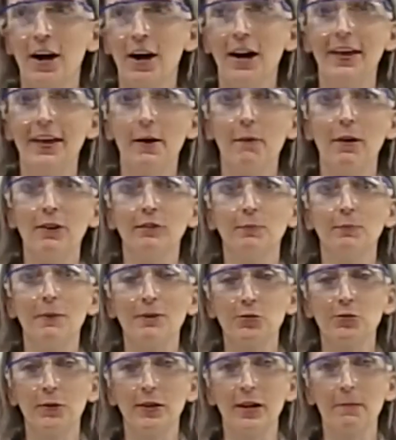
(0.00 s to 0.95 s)
That weighs
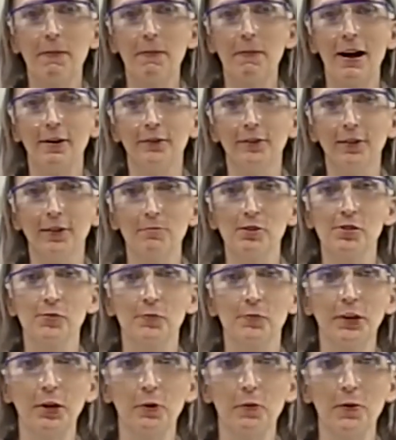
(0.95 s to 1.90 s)
about 20 pounds. I'm
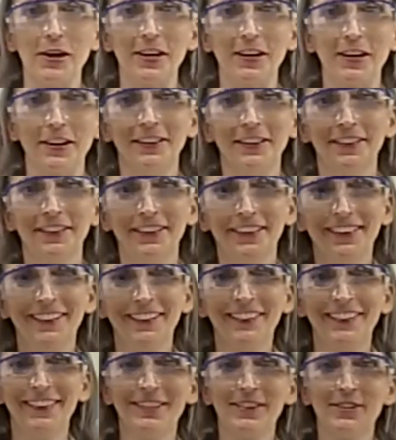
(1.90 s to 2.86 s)
just really weak.
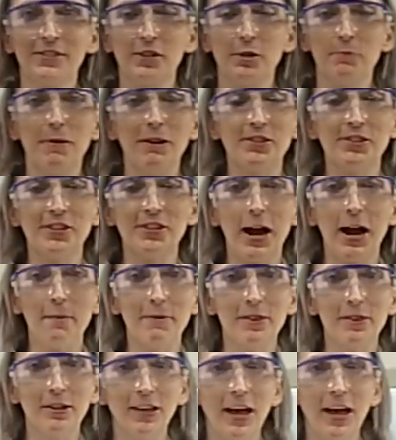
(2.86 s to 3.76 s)
Too much time in